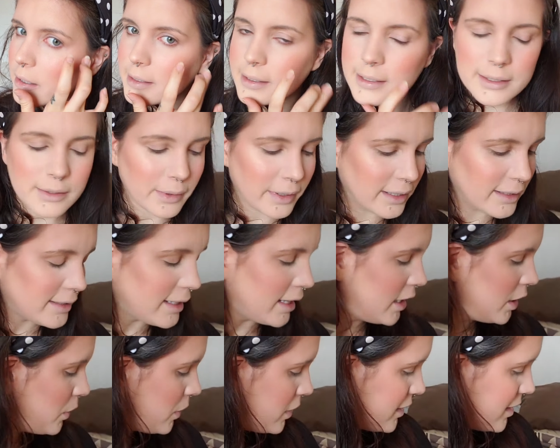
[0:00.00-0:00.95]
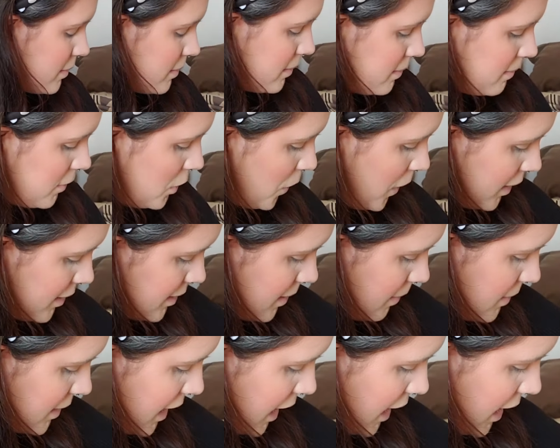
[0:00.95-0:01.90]
That's right. So you want some? You want some,
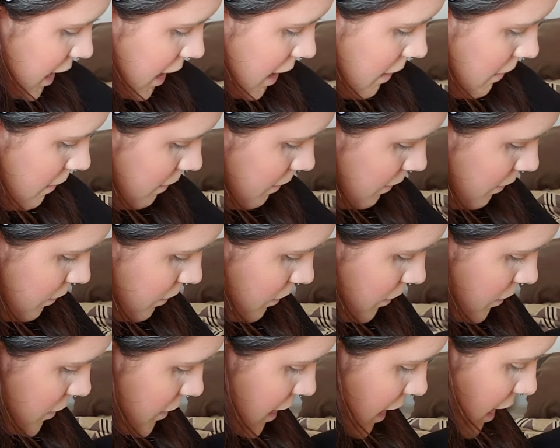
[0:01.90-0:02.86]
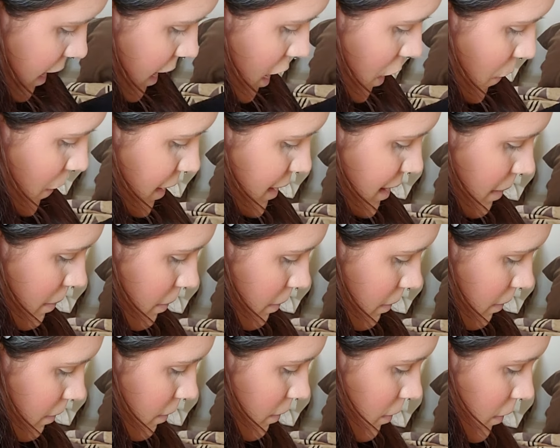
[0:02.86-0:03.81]
Sadie? Sadie, you want some?
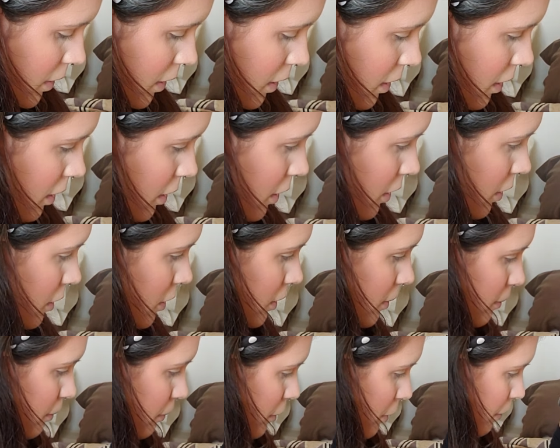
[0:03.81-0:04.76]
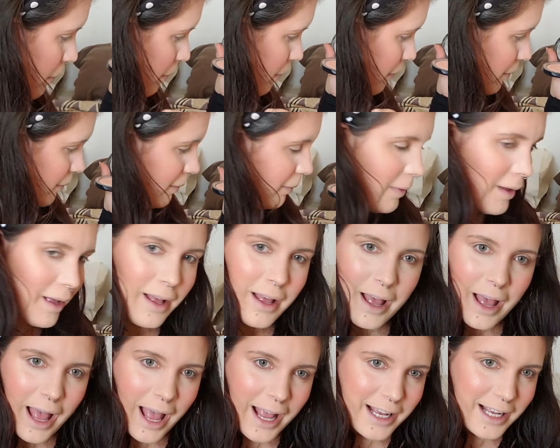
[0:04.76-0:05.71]

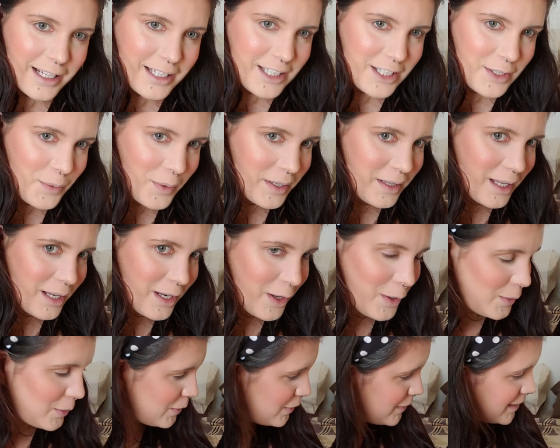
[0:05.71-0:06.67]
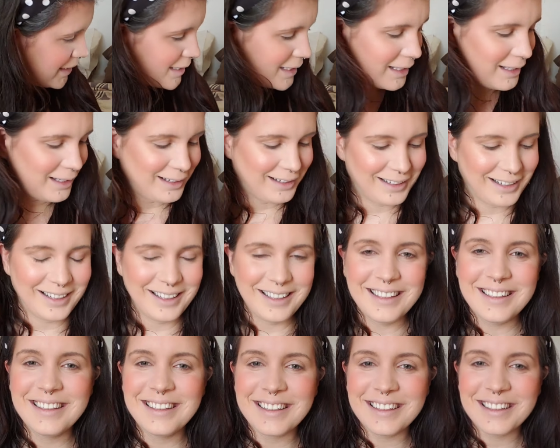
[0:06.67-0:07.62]
I got you on the
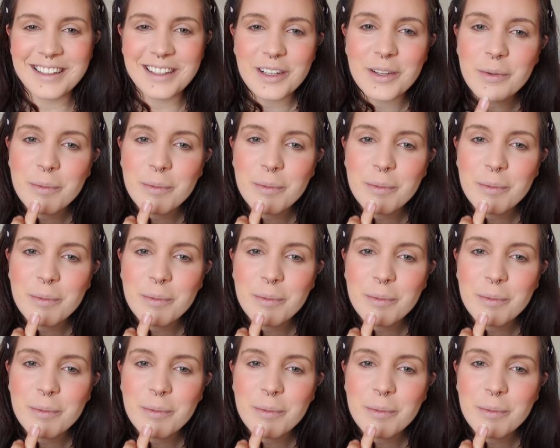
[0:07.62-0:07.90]
nose.